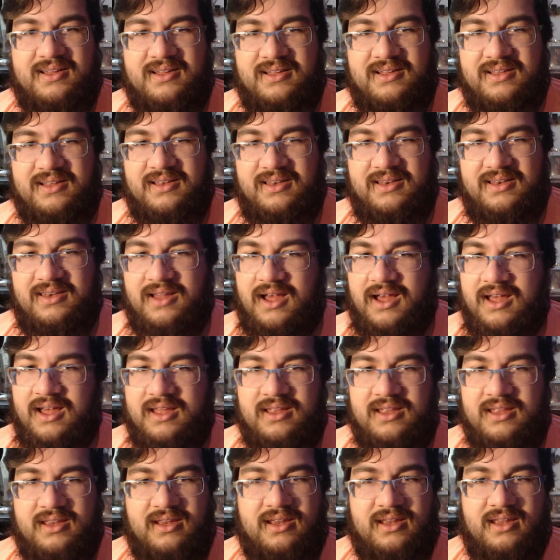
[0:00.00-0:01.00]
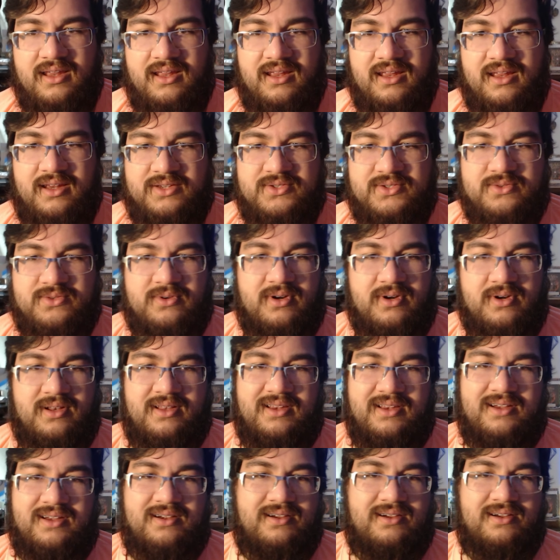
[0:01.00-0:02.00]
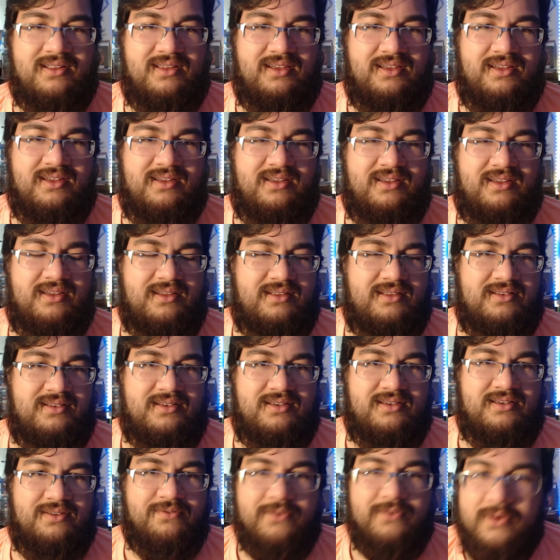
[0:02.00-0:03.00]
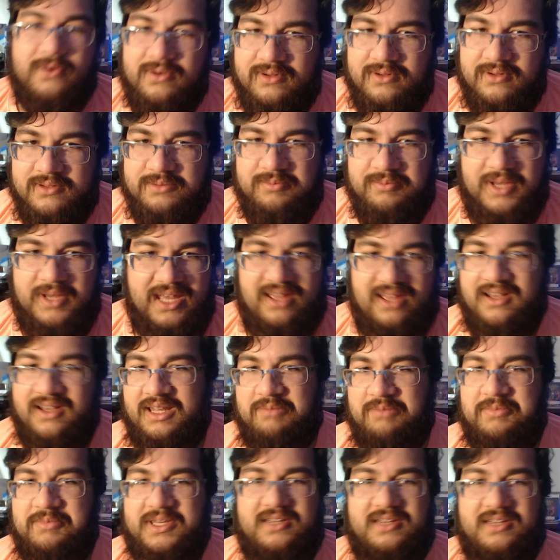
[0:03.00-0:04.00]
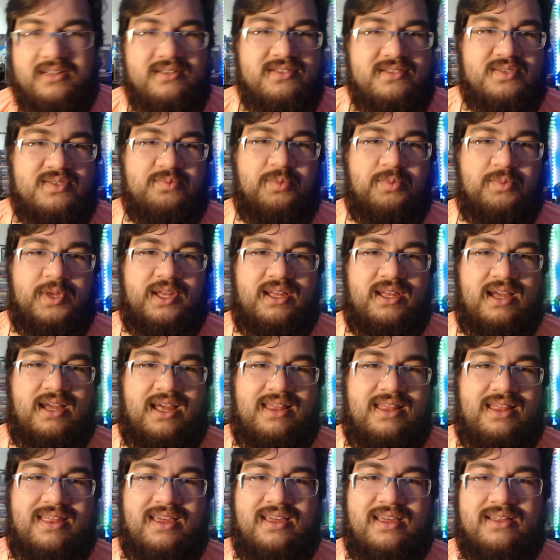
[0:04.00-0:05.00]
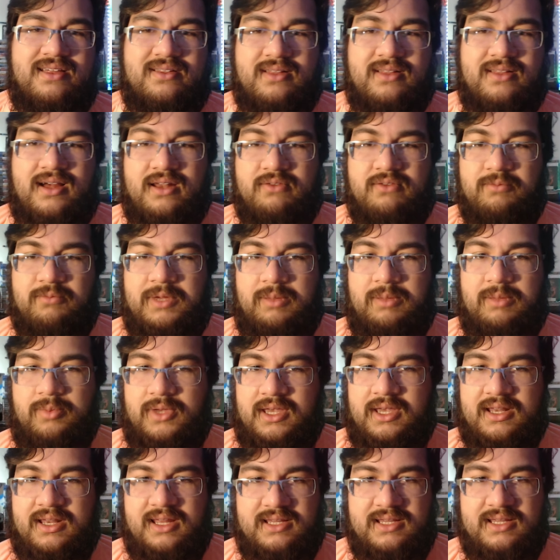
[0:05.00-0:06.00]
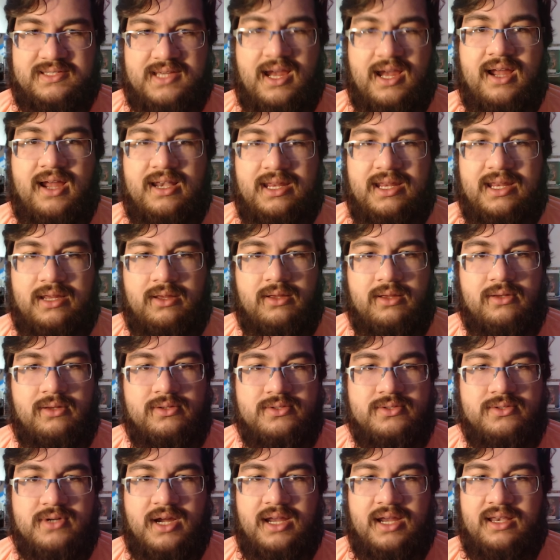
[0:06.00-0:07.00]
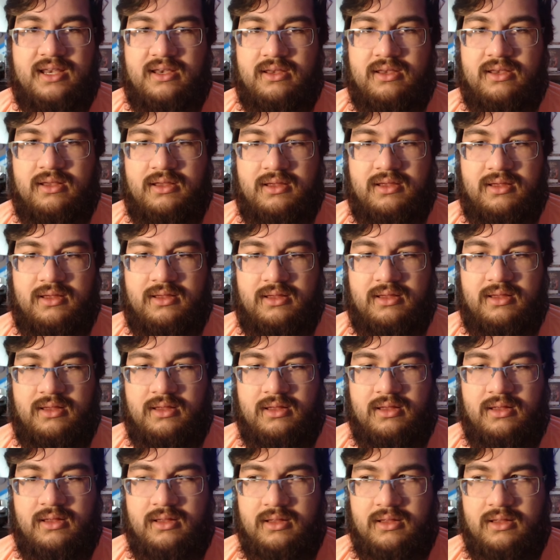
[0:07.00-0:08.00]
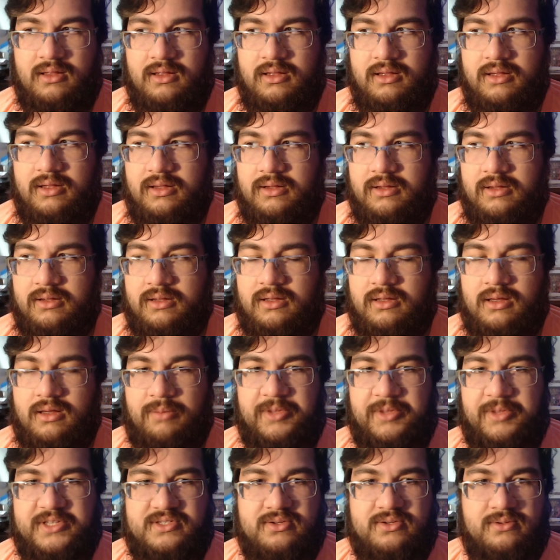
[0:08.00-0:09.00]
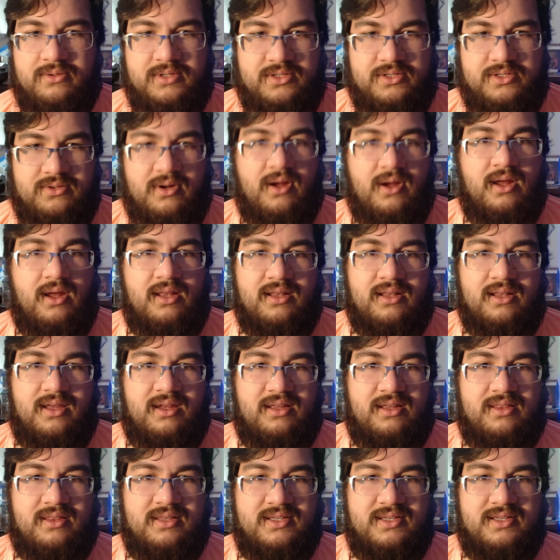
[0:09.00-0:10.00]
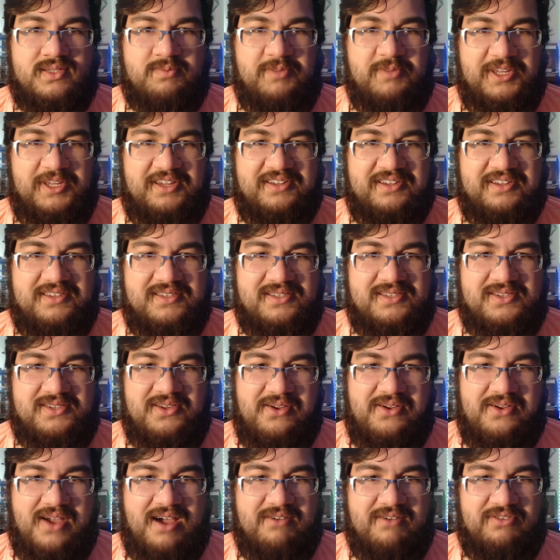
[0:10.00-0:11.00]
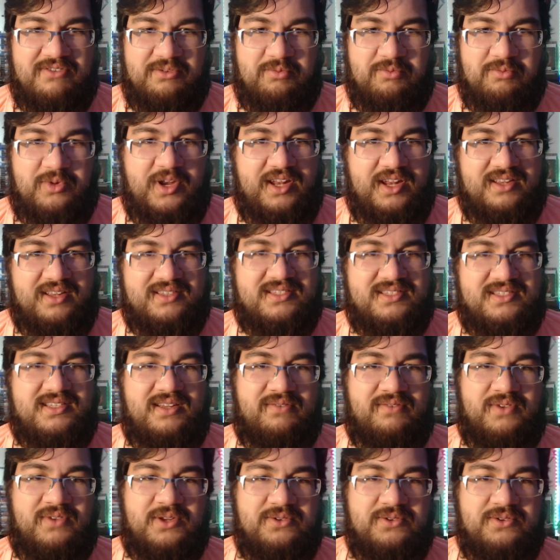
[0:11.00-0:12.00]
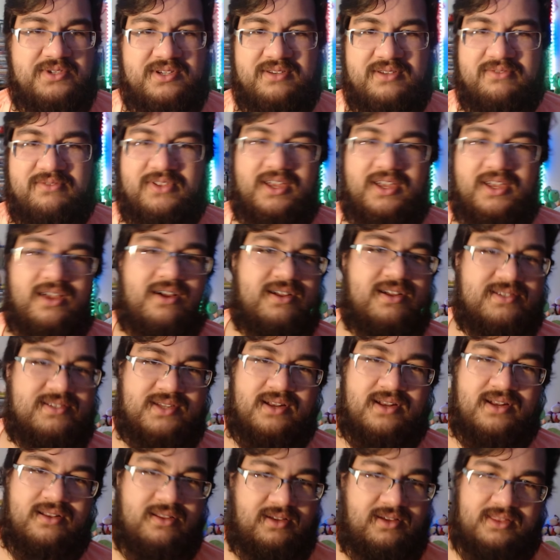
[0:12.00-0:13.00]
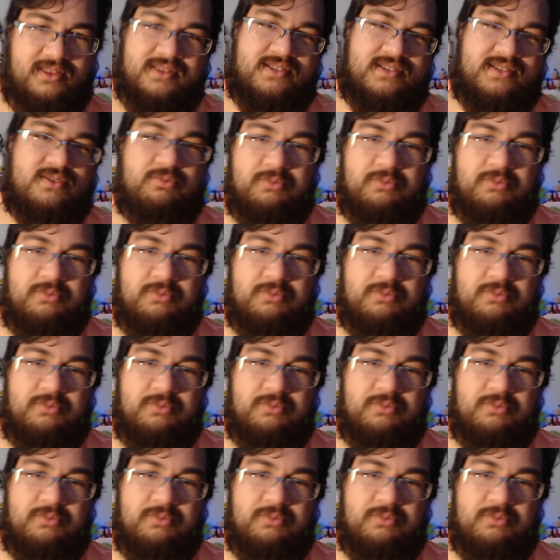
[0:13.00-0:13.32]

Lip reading: not extraordinarily difficult by any means, but I think a lot of people get anxiety trying to come into a drawing like this, because you have a preconceived notion of like, oh, it's got to look this